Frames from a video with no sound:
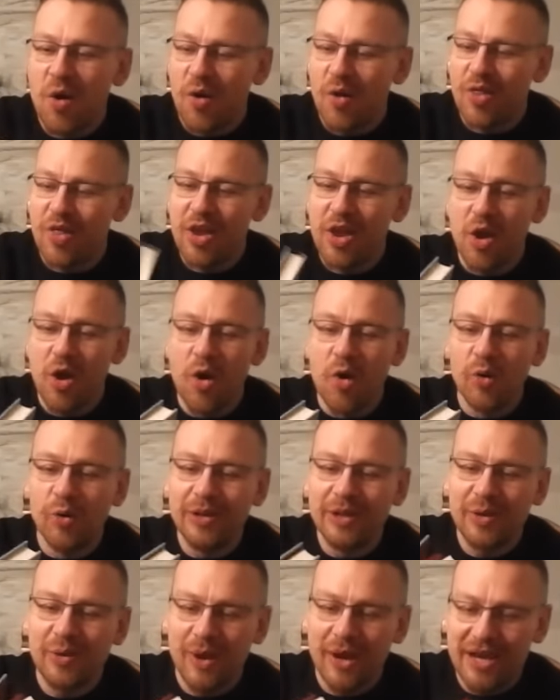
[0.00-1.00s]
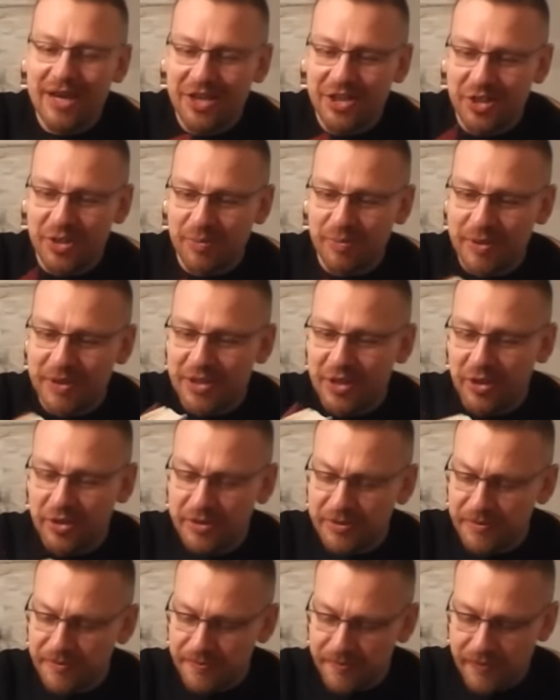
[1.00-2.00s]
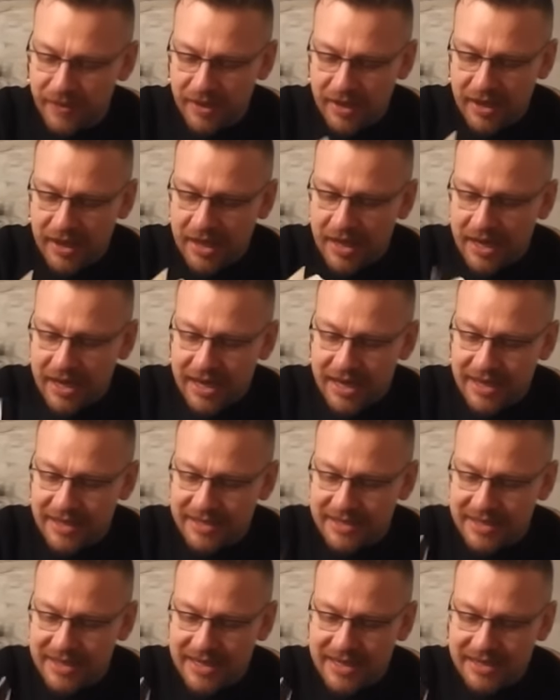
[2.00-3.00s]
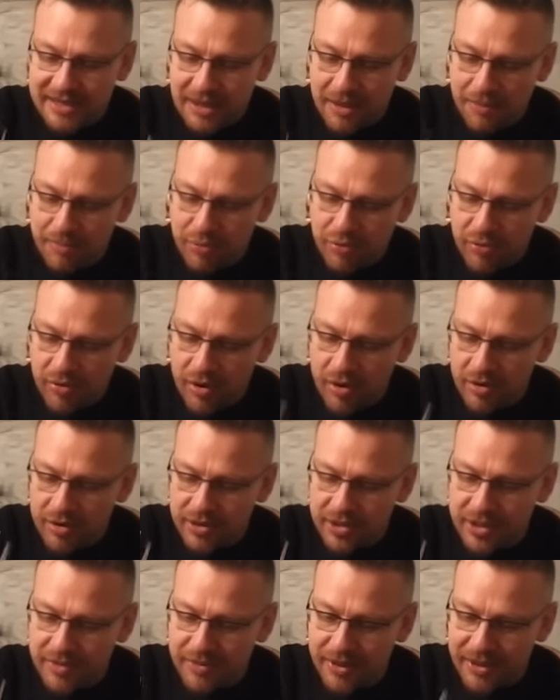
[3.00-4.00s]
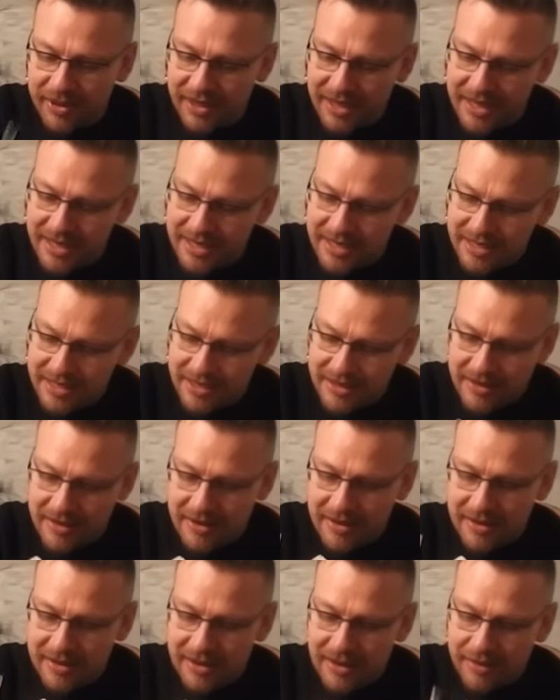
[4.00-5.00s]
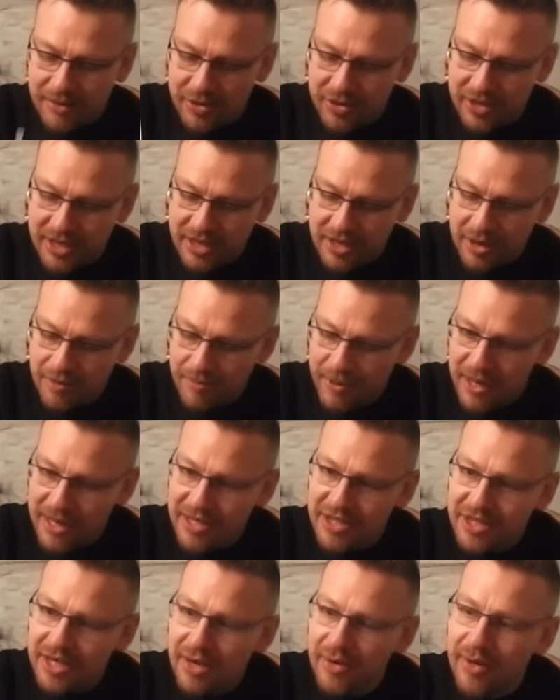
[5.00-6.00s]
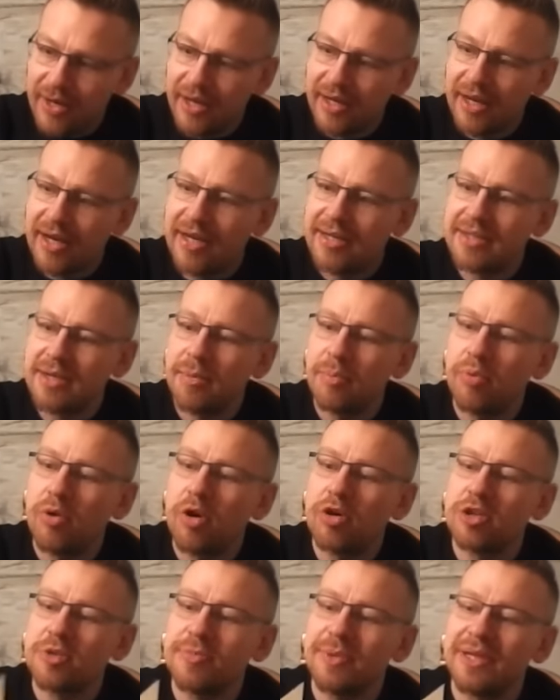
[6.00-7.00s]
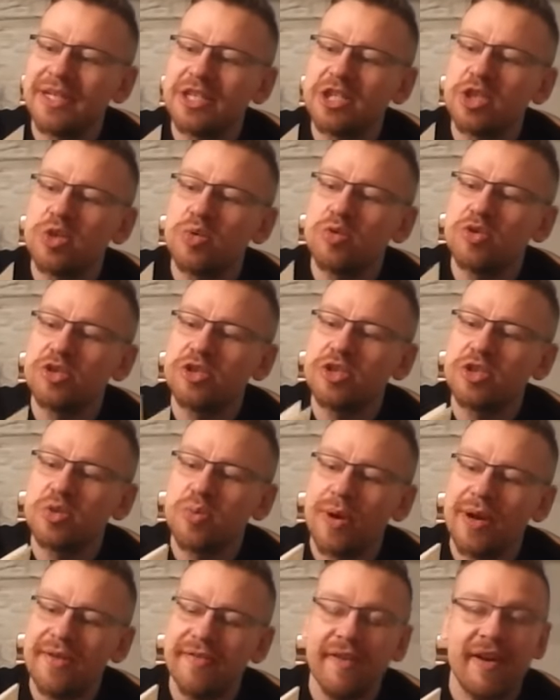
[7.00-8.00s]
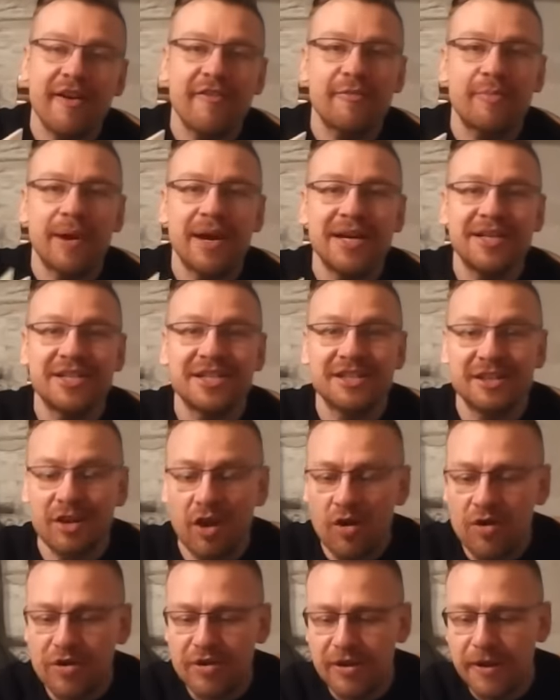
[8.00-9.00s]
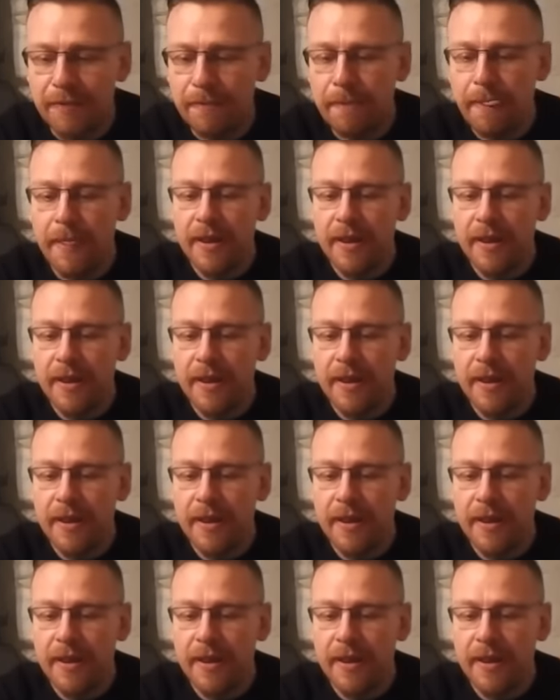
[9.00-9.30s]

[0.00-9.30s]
the only way it should be done. It is approximately... Let me just get you a page count here, guys. Approximately 225 pages long,